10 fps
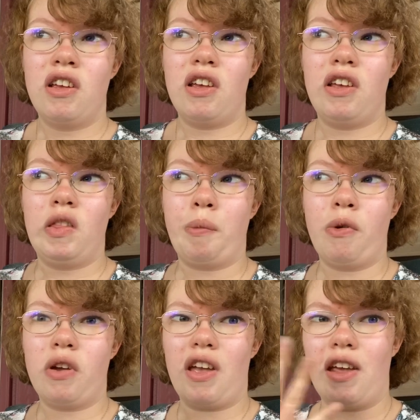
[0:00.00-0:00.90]
in the
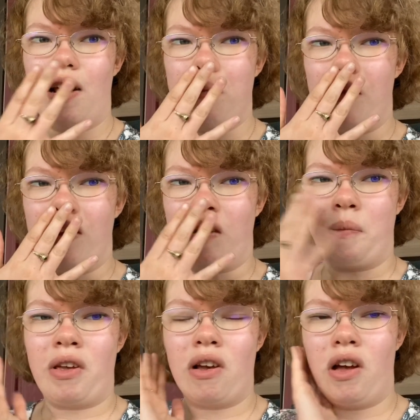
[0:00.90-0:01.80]
book, and I'm in
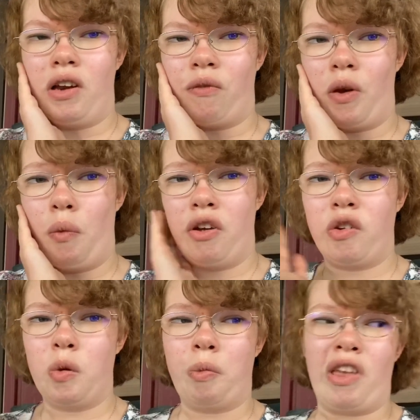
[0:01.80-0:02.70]
debate on if I want
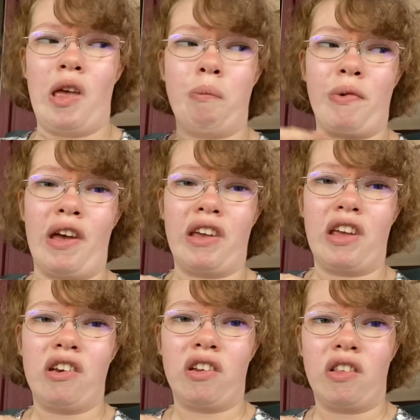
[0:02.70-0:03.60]
to bring him back
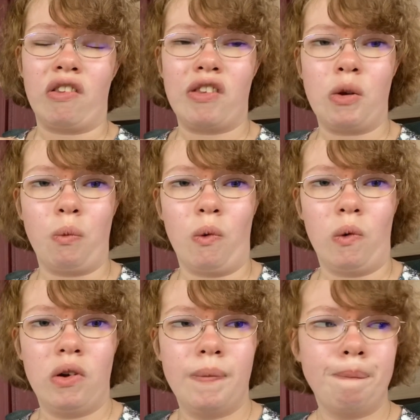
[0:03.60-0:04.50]
into the sequel